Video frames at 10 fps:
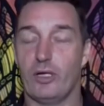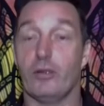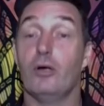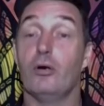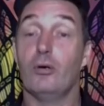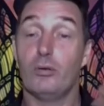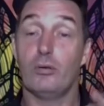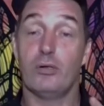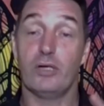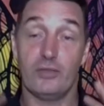Well,
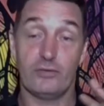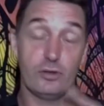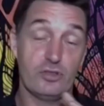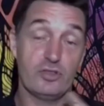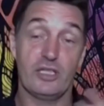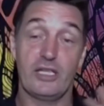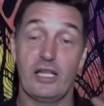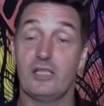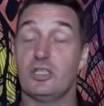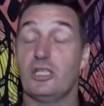or if you use the
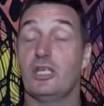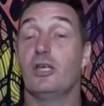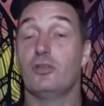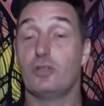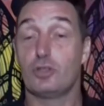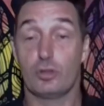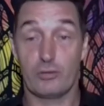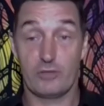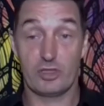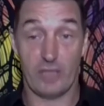analogy, the
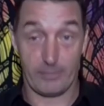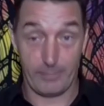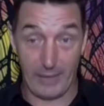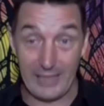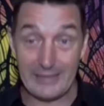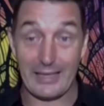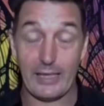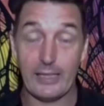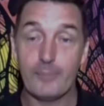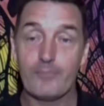sugar is like
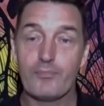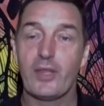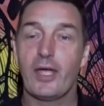payday,